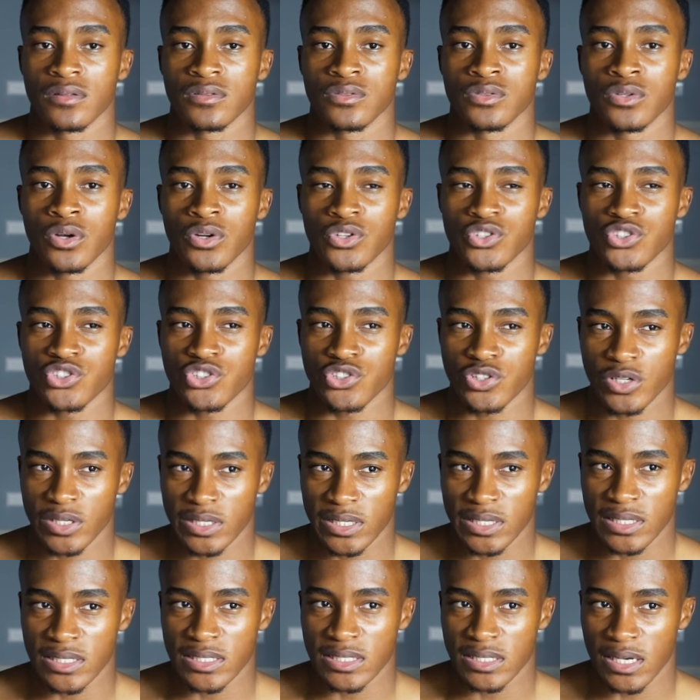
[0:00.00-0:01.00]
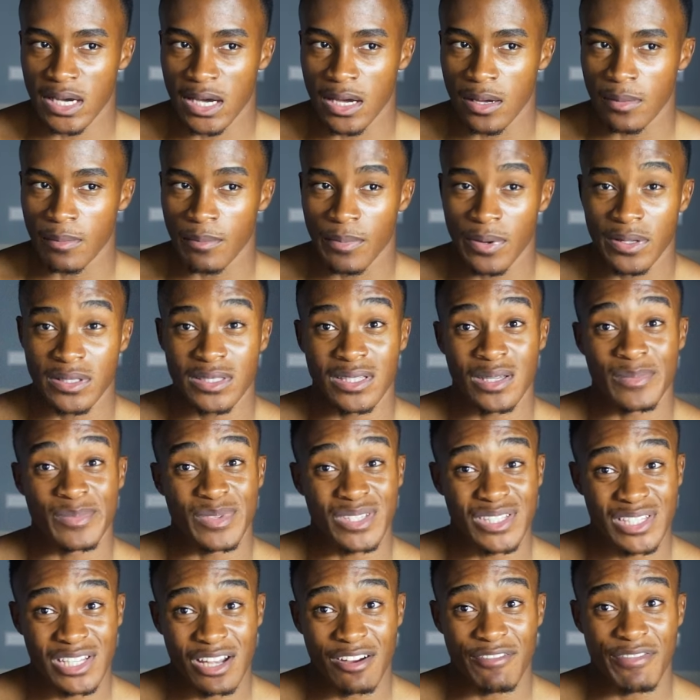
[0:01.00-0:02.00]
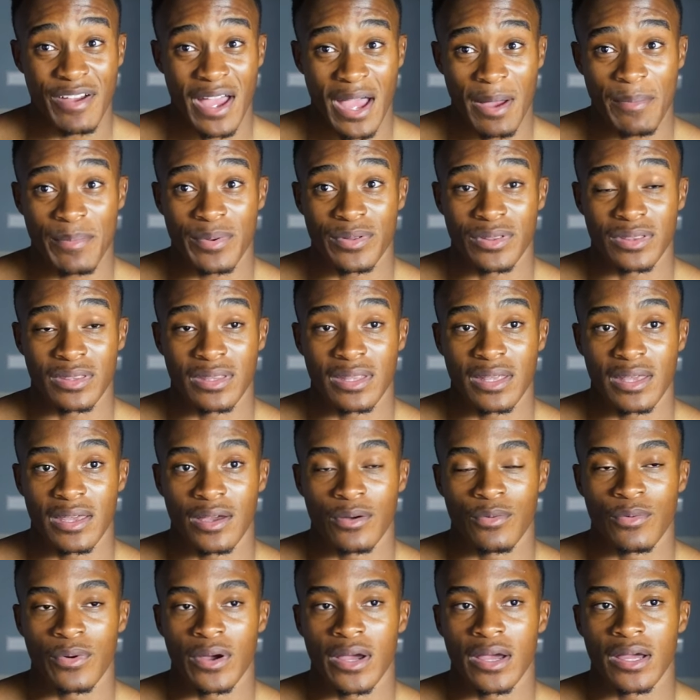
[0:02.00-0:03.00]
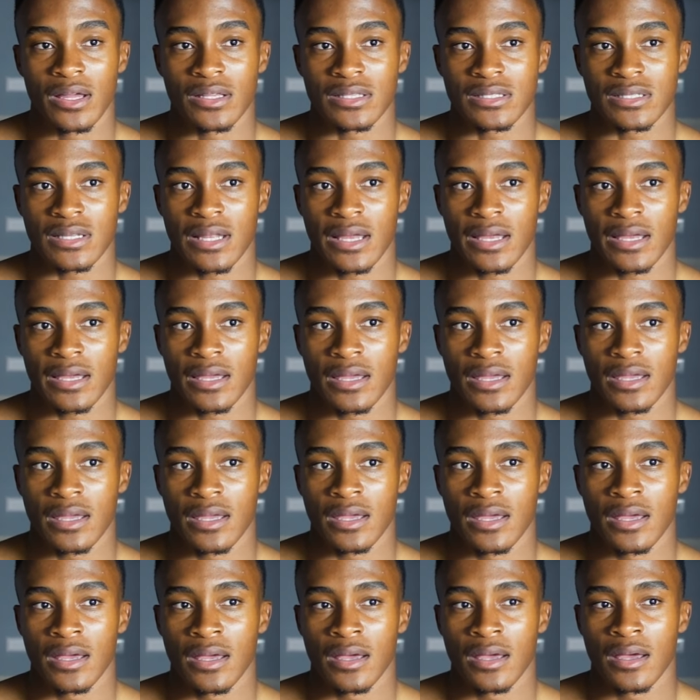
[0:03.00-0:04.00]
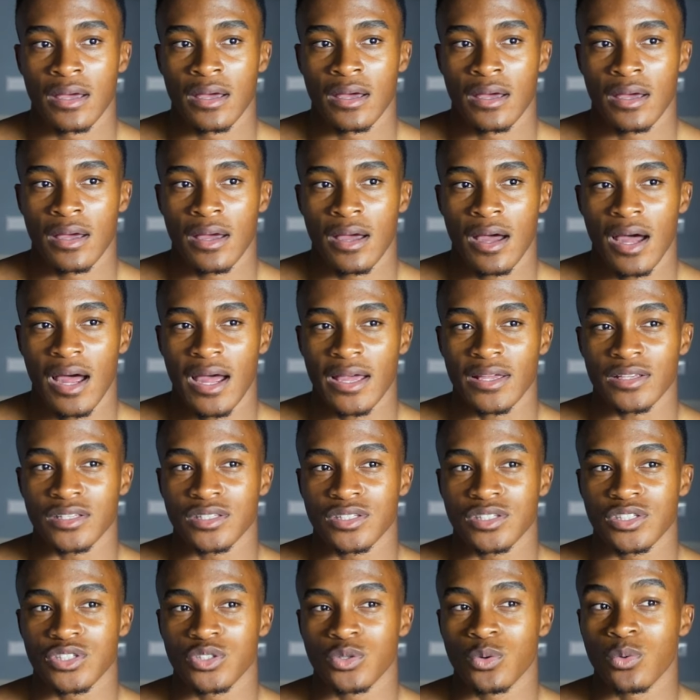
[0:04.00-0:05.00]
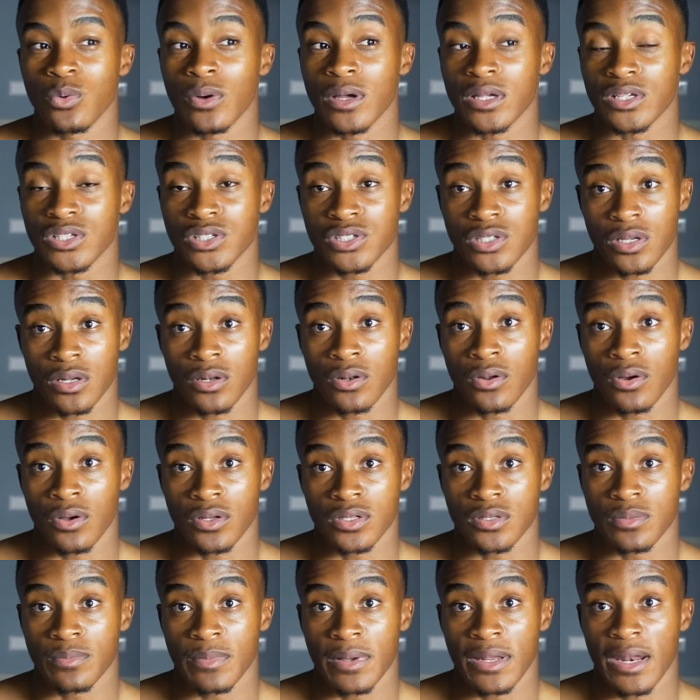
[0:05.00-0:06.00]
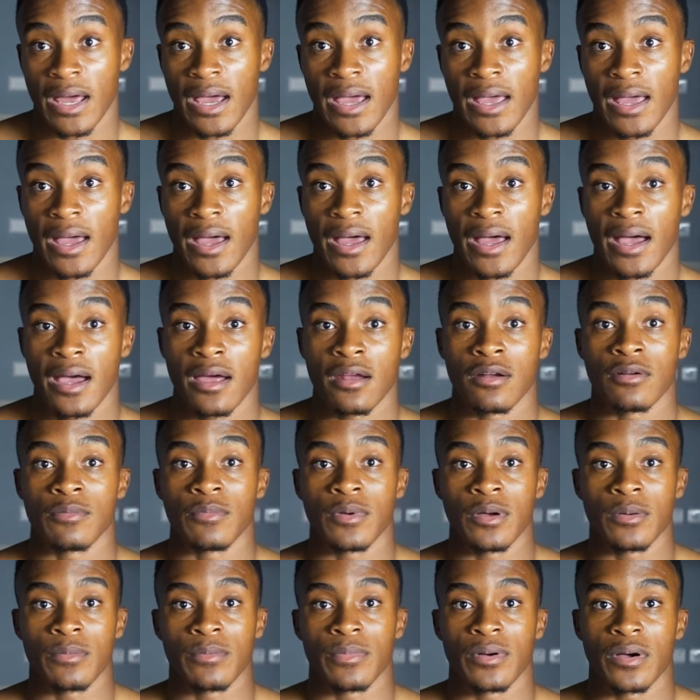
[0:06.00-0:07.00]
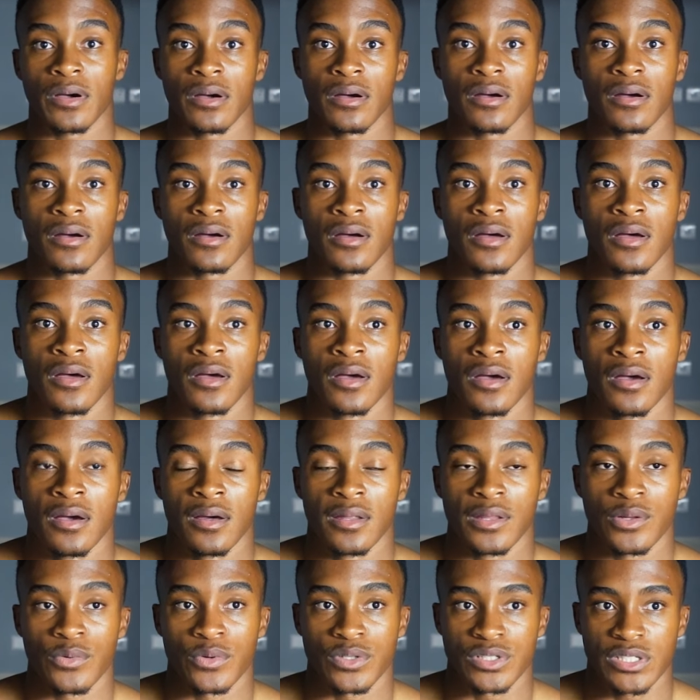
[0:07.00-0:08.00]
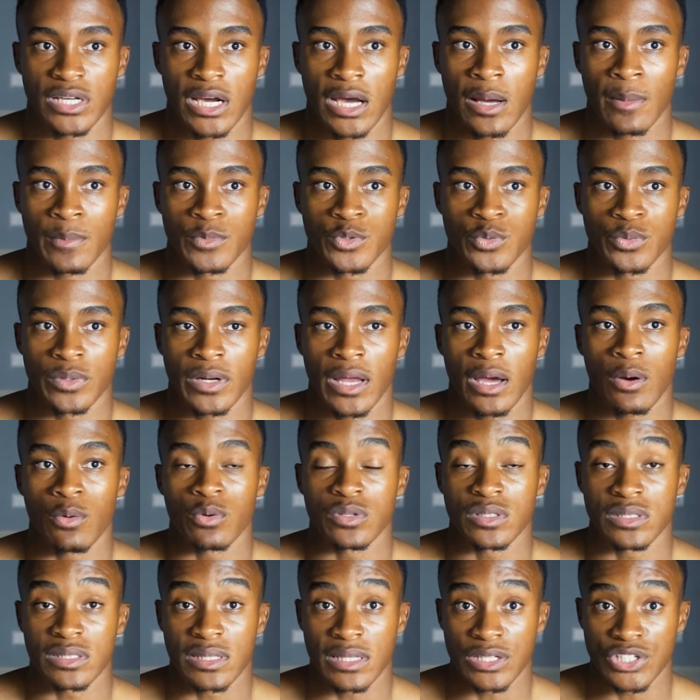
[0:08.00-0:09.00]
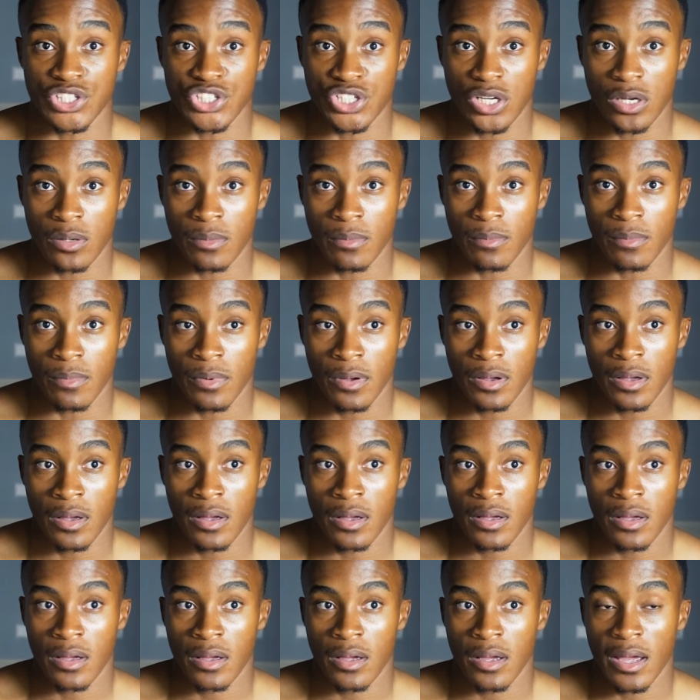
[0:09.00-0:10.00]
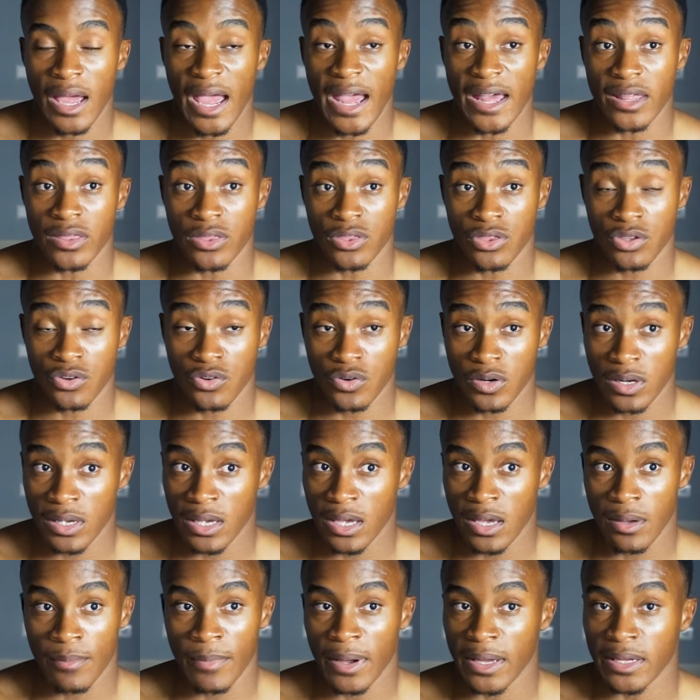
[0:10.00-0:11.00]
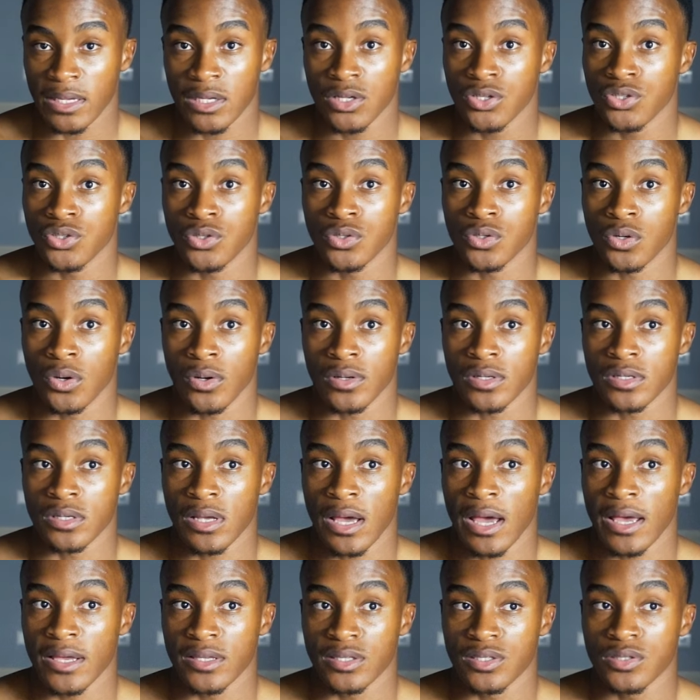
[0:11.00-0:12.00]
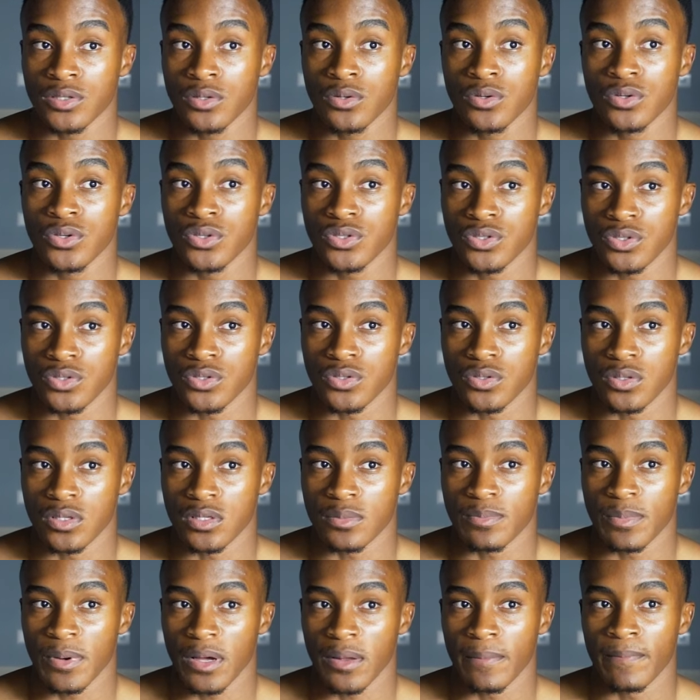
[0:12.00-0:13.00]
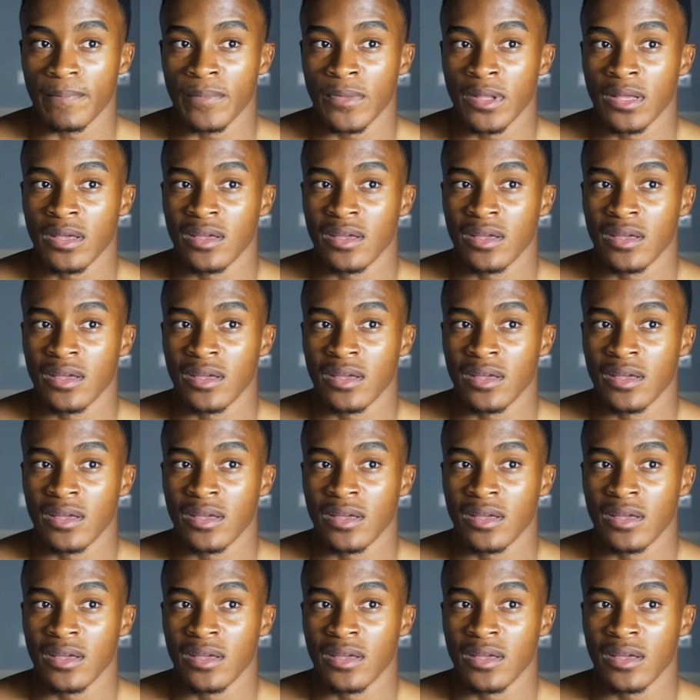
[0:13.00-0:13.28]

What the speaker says: not tricky time, but some stuff happened there where it's like I switched a lot, man. I remember there were times when I was in the gym at 3 a.m. I kid you not, I still used to do this, but